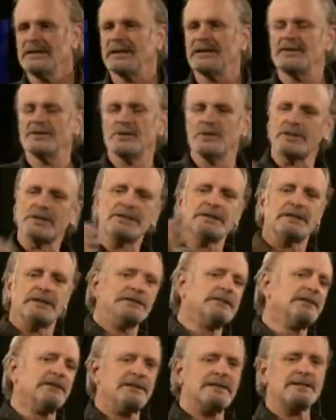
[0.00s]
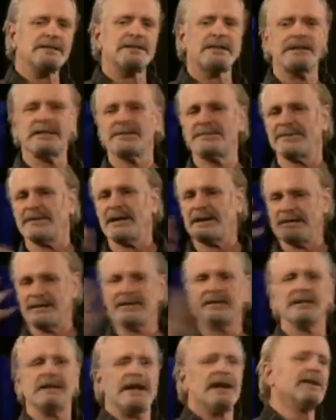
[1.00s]
And so this clearly signified
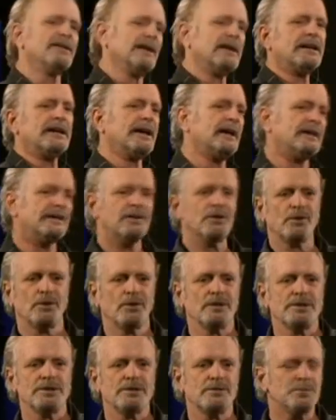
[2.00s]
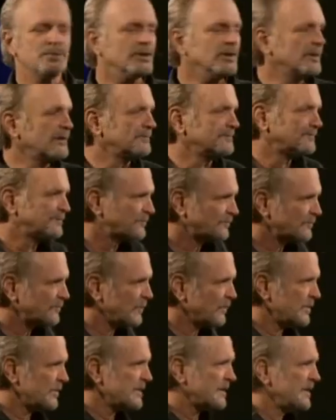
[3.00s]
that now they had the Holy Spirit
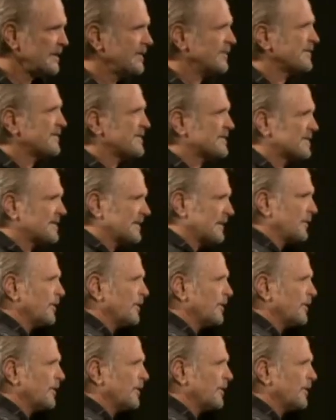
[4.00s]
with the gifts.